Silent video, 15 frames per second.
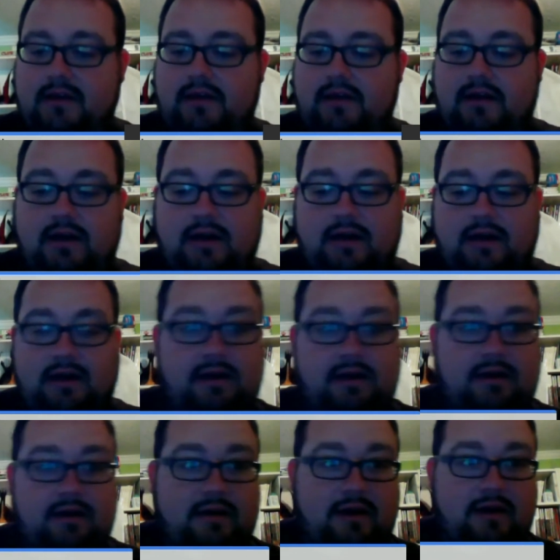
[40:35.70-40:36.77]

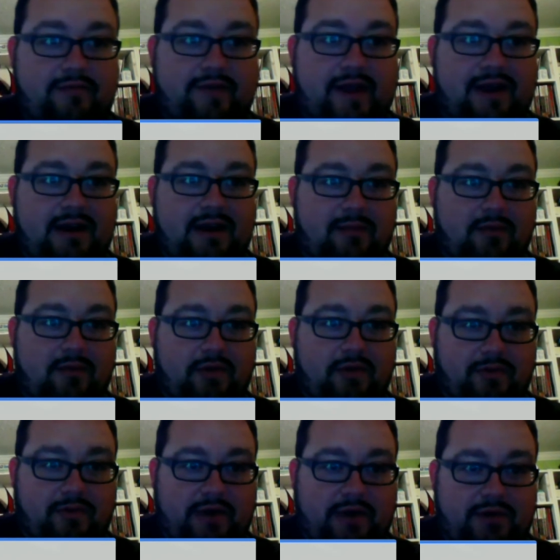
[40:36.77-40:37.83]
event number
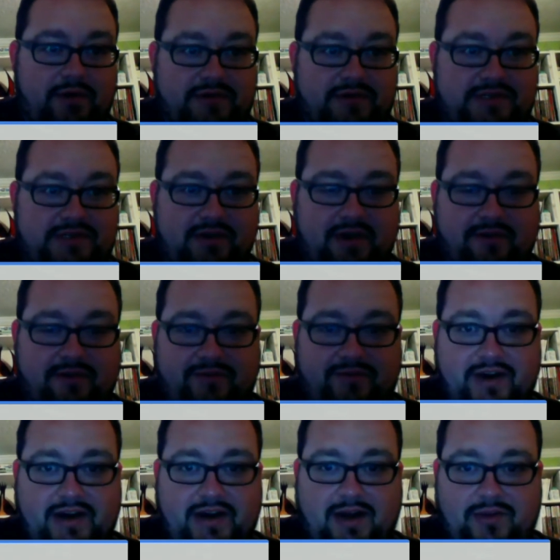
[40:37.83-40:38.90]
3, which we still haven't
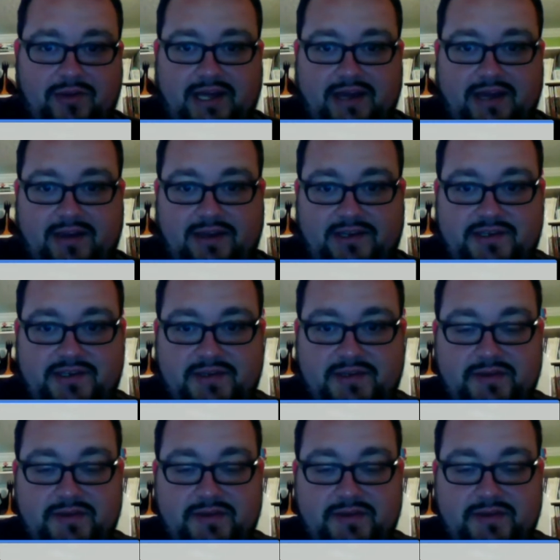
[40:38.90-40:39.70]
figured out what that is.